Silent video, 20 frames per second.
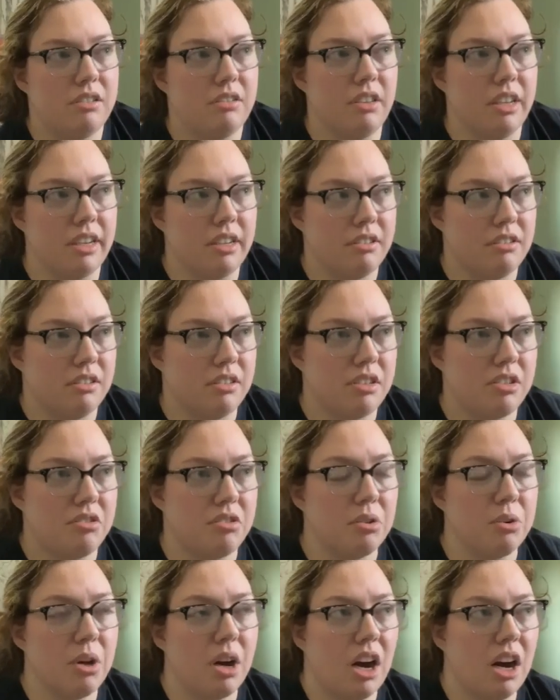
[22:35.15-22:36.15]
like,
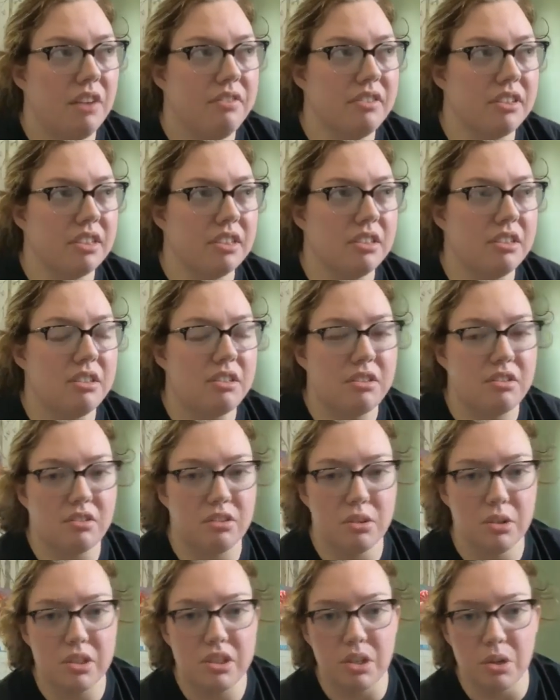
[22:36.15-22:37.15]
screwed off and
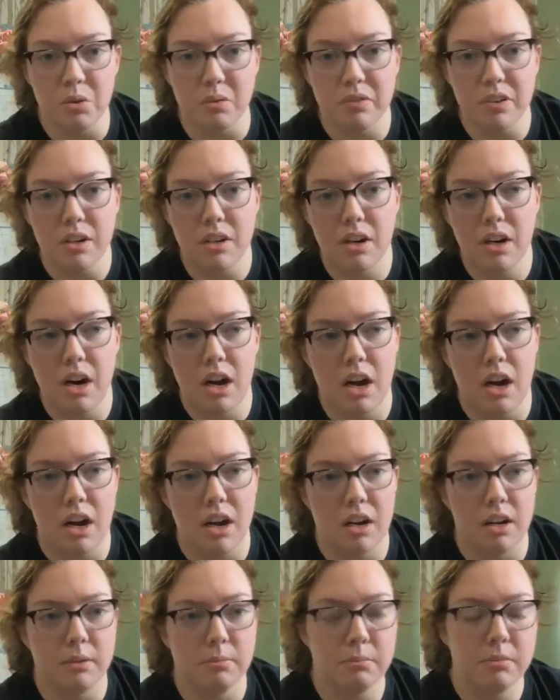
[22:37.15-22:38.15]
screwed us over.
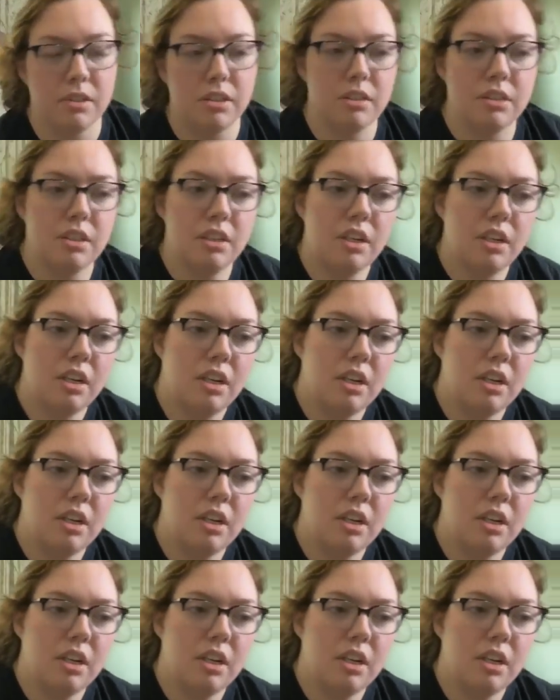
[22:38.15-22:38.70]
Um,